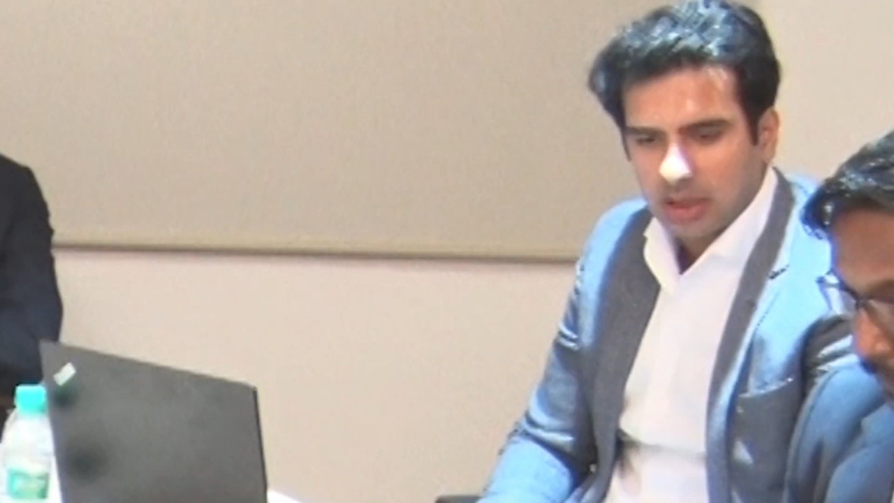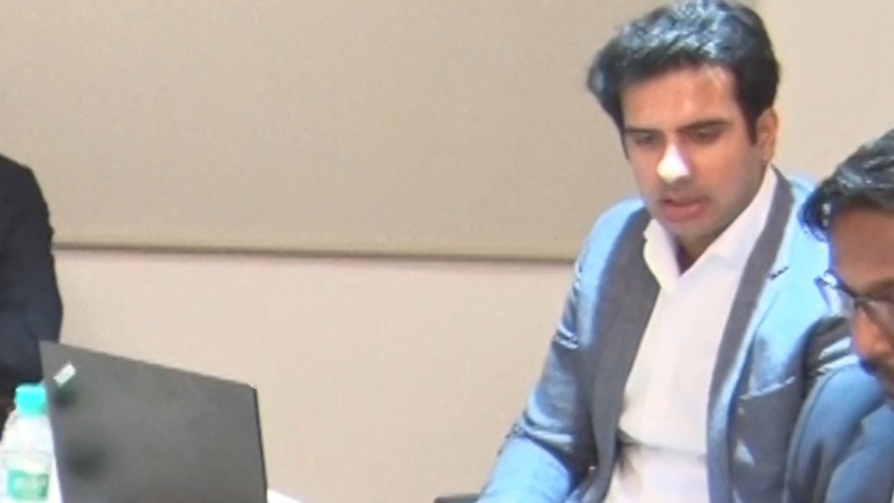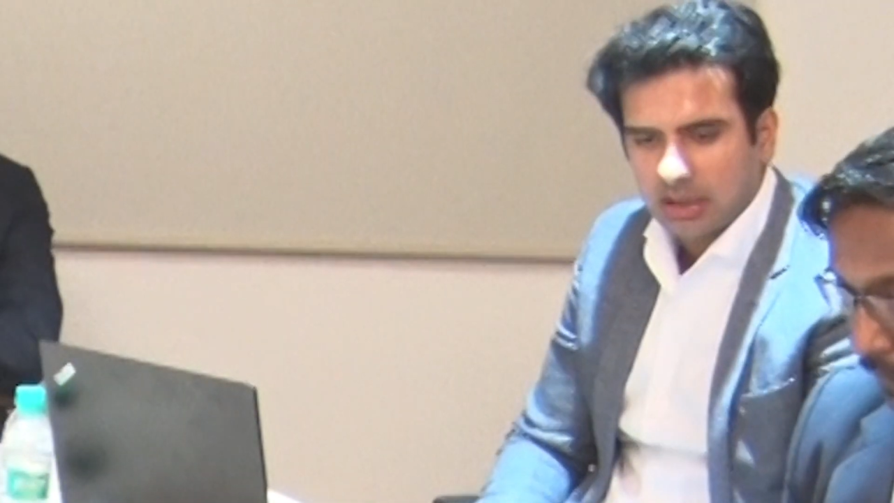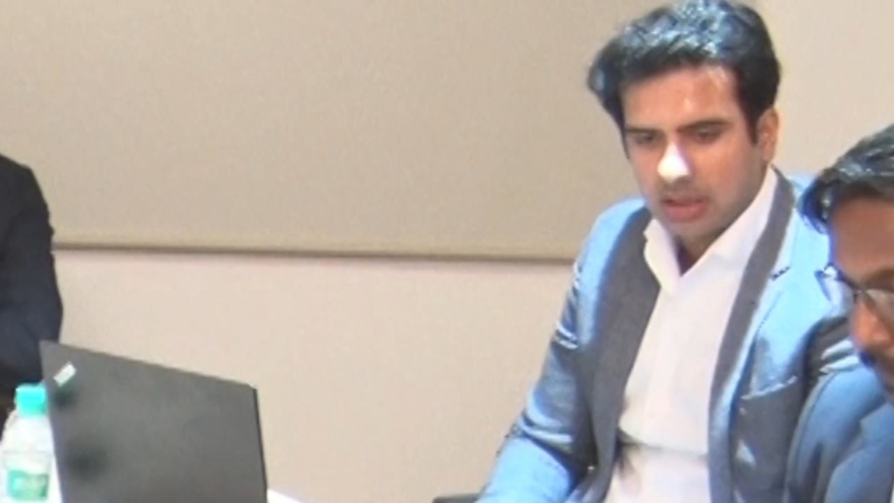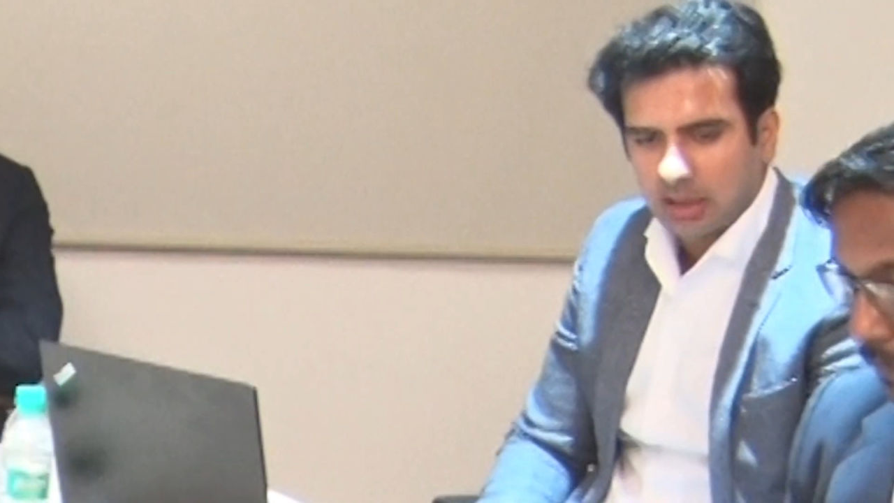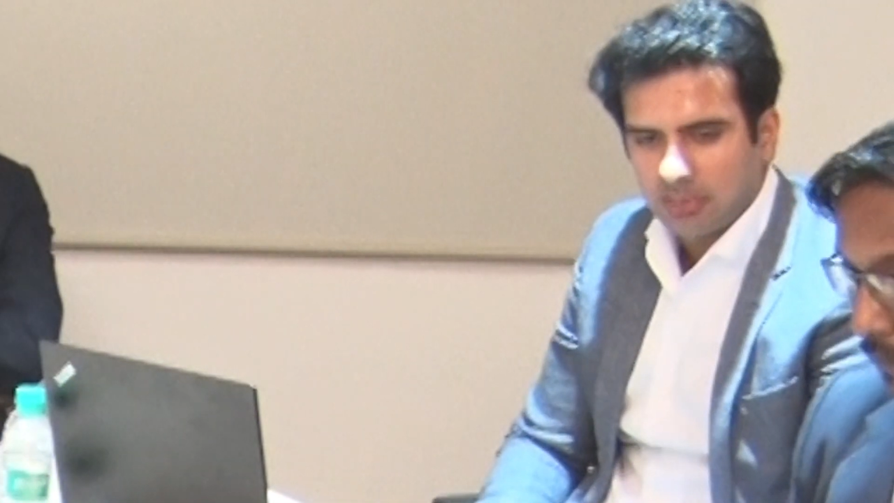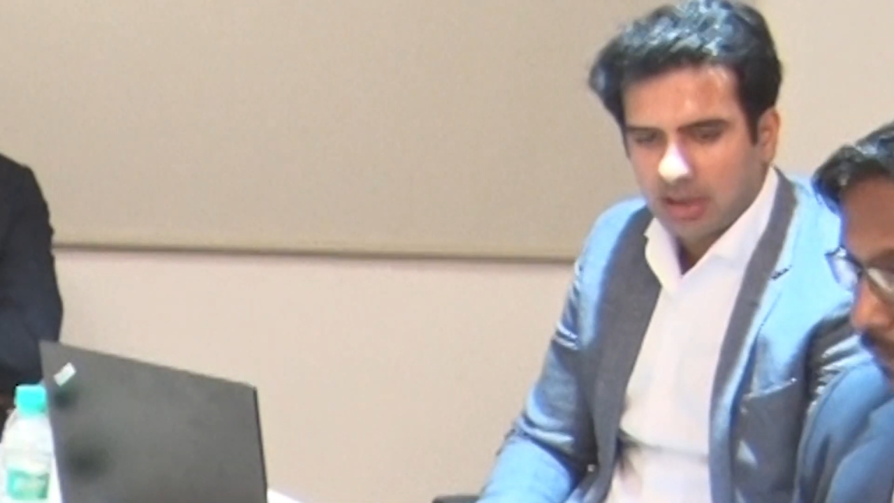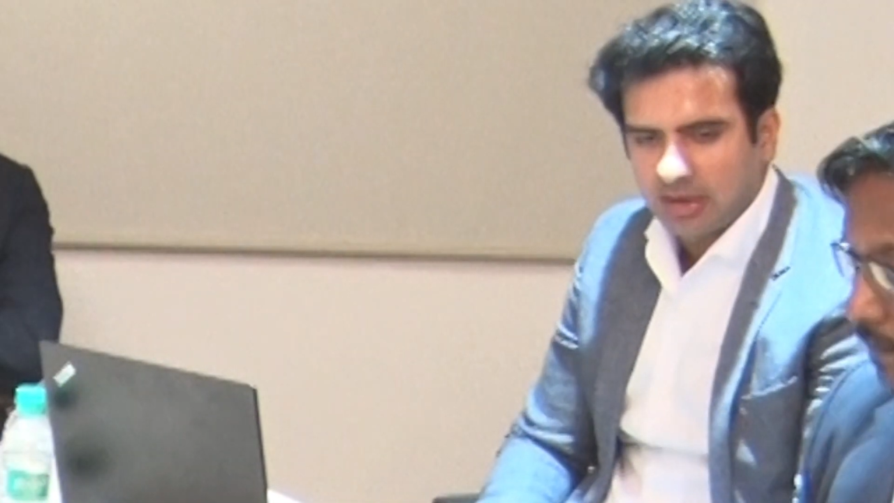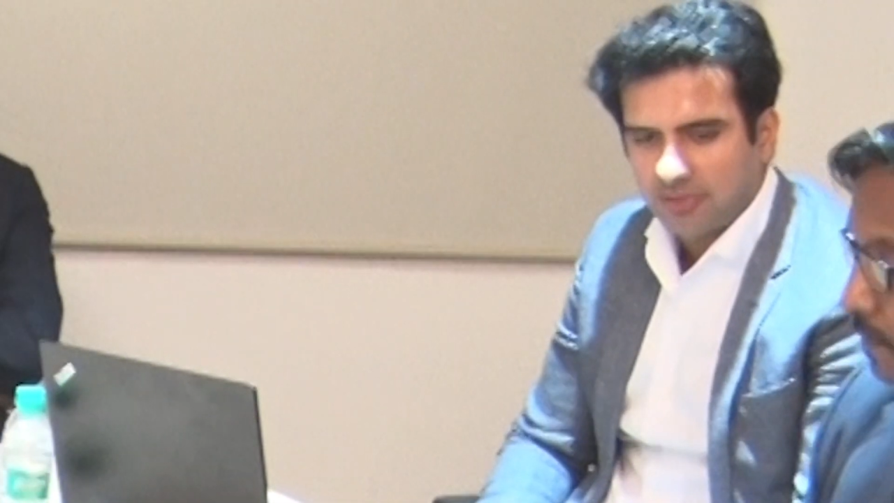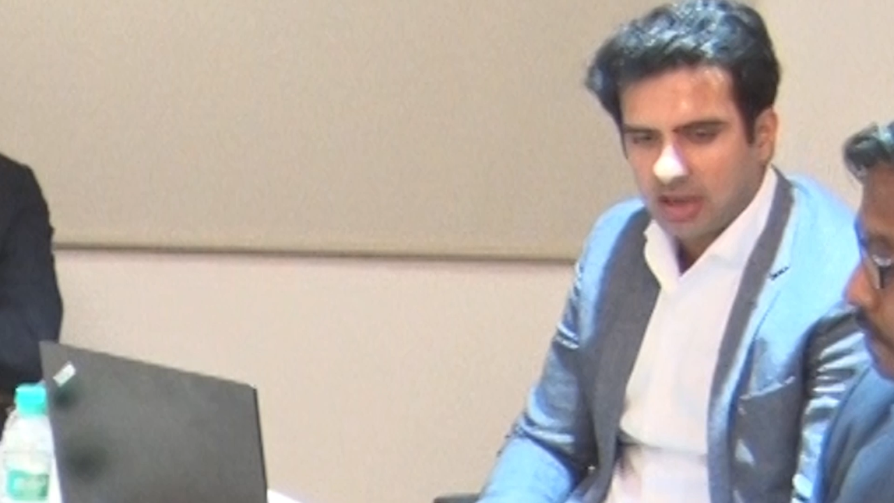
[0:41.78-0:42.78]
I think in
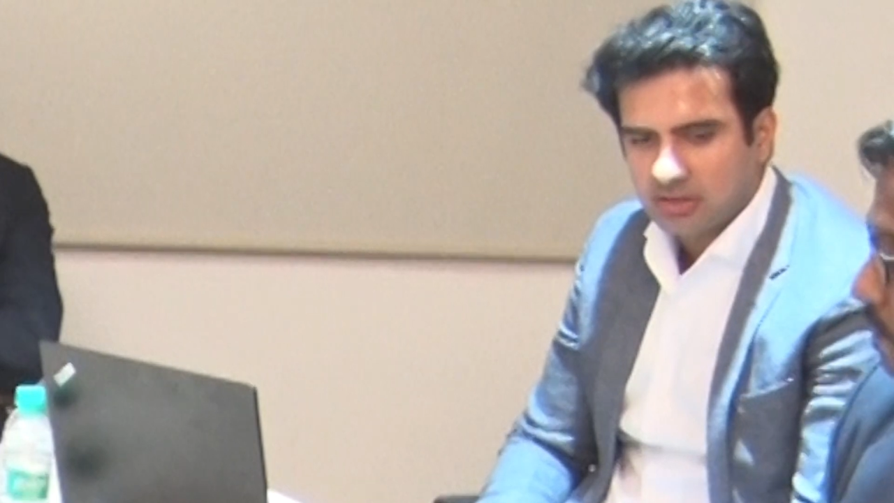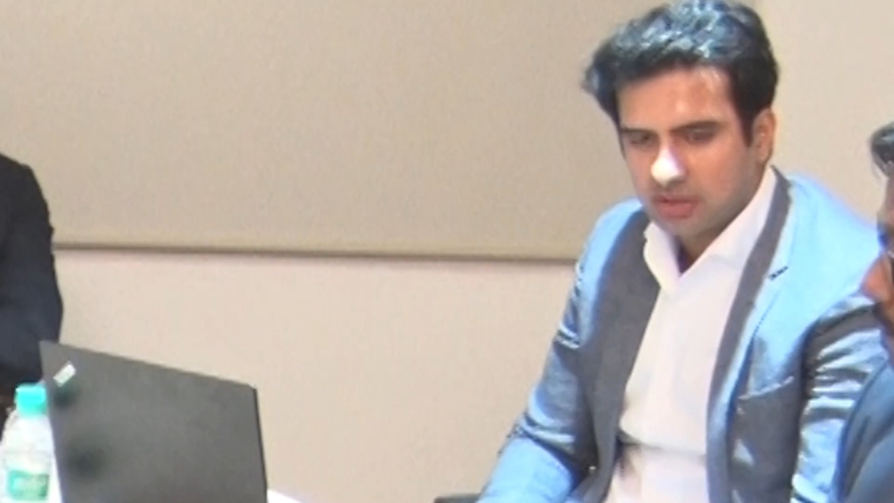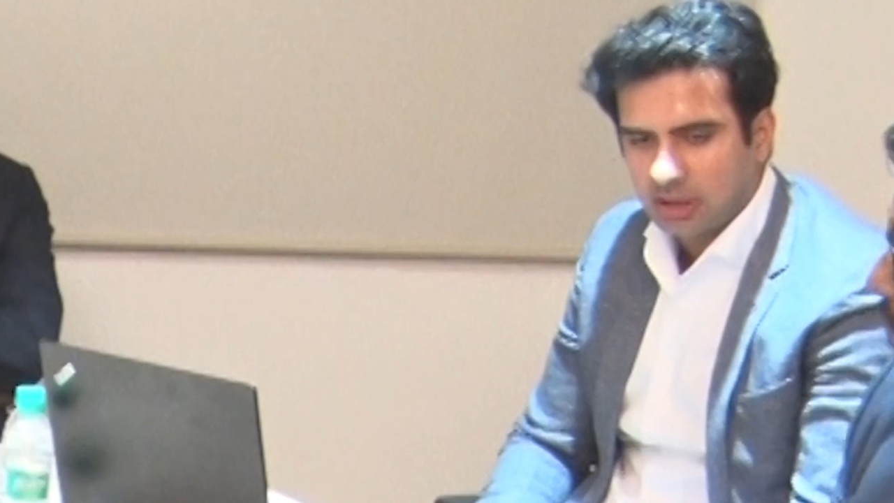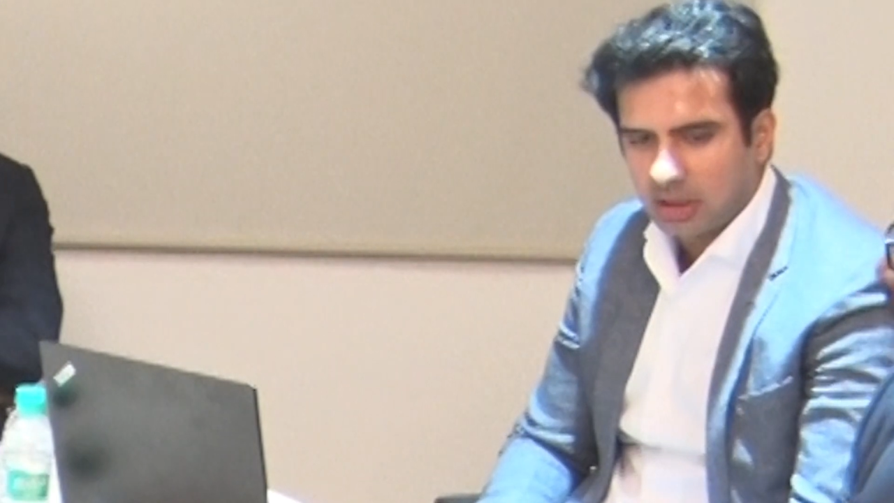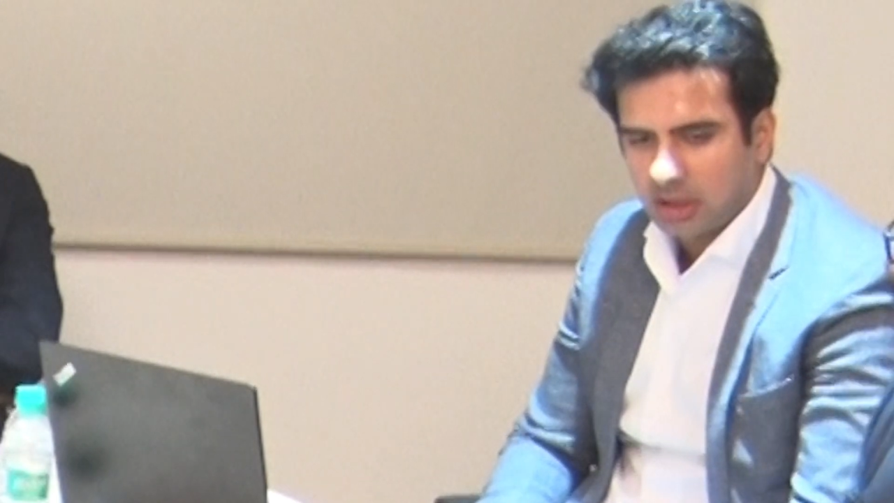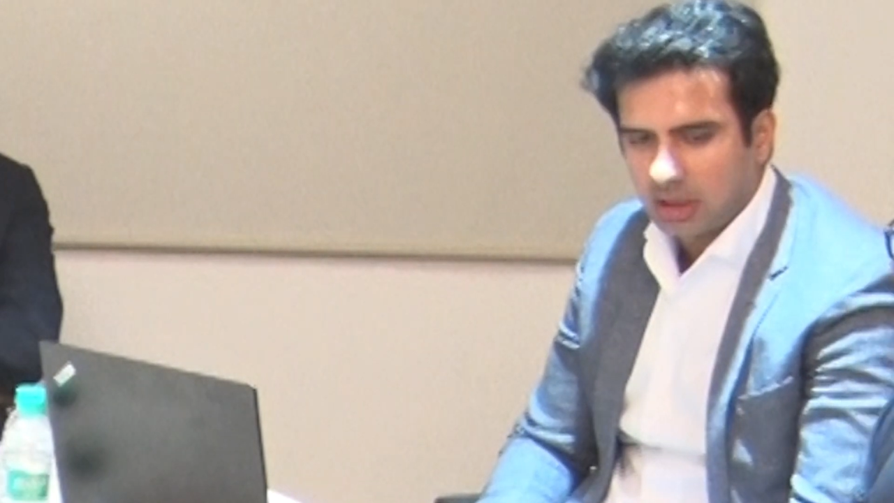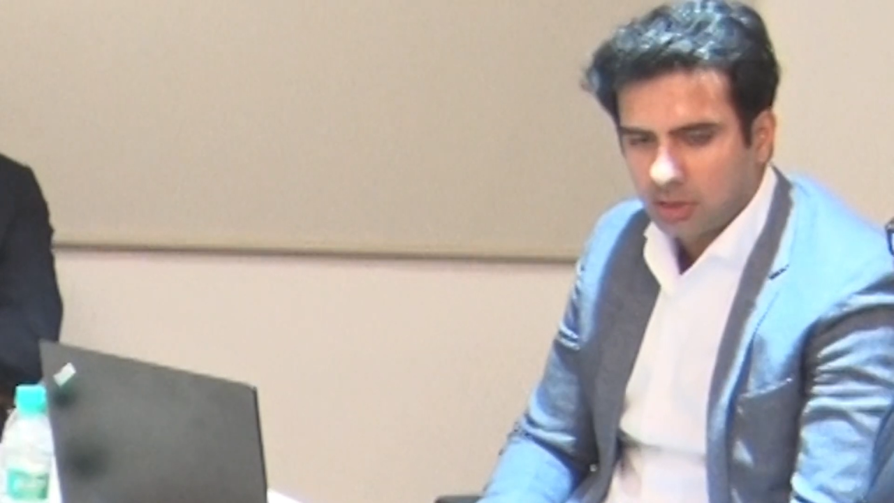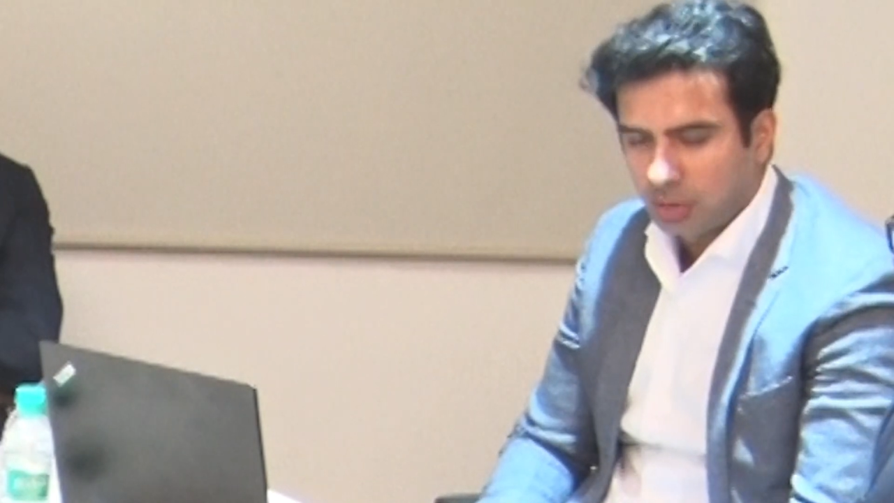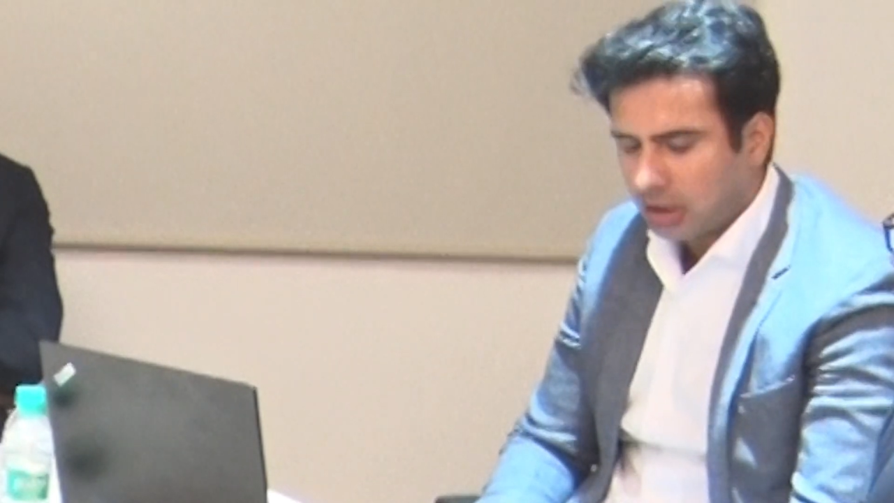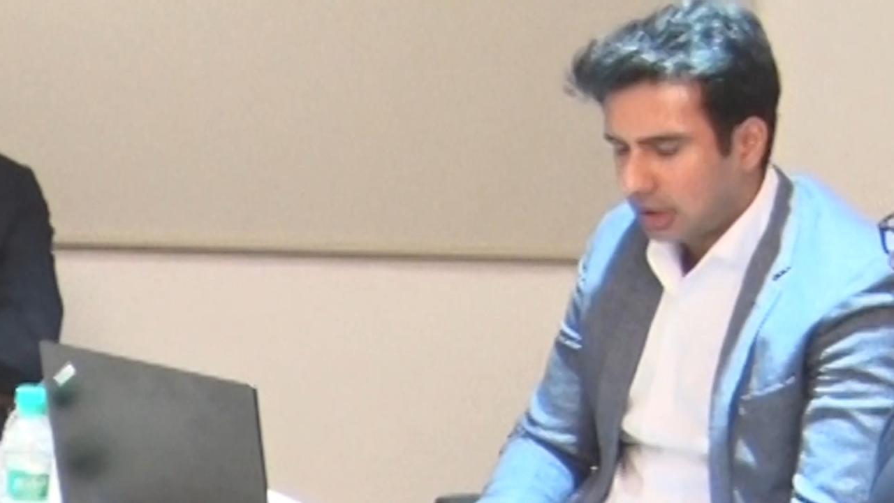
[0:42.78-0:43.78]
manufacturing
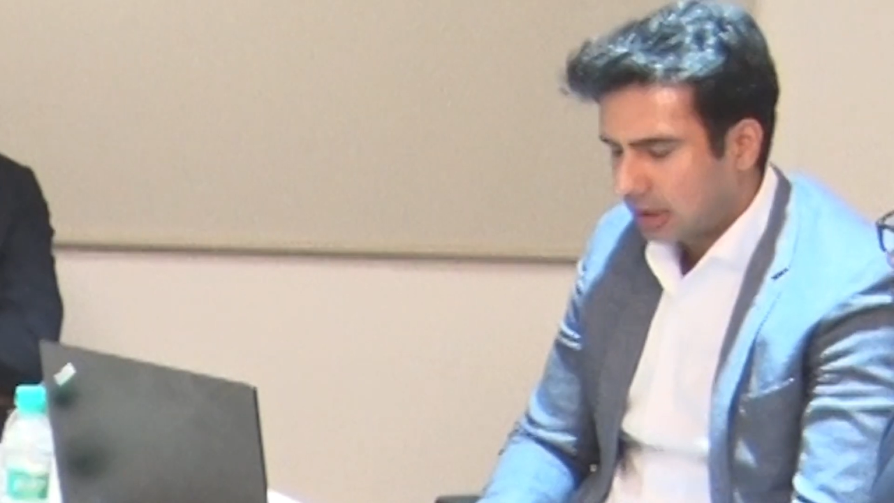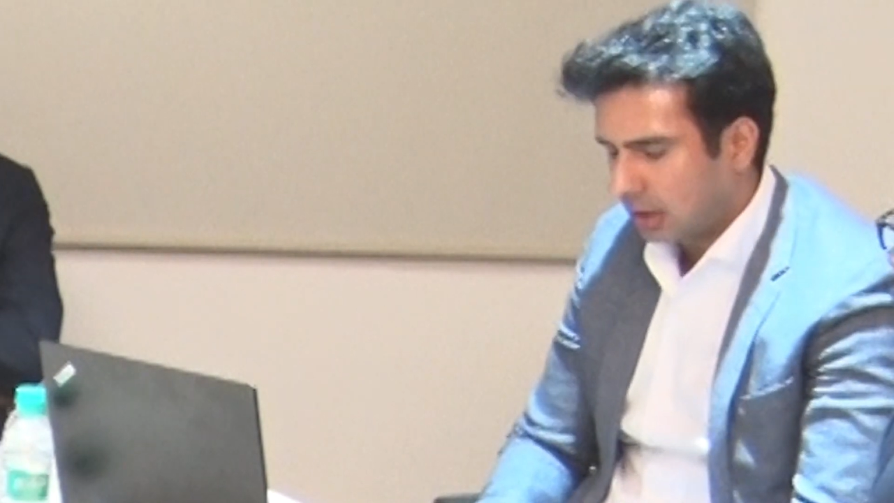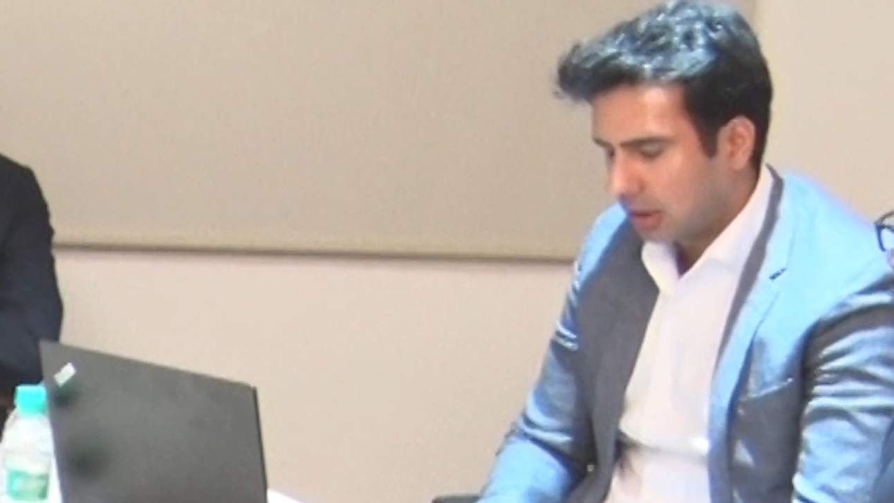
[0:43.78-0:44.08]
today,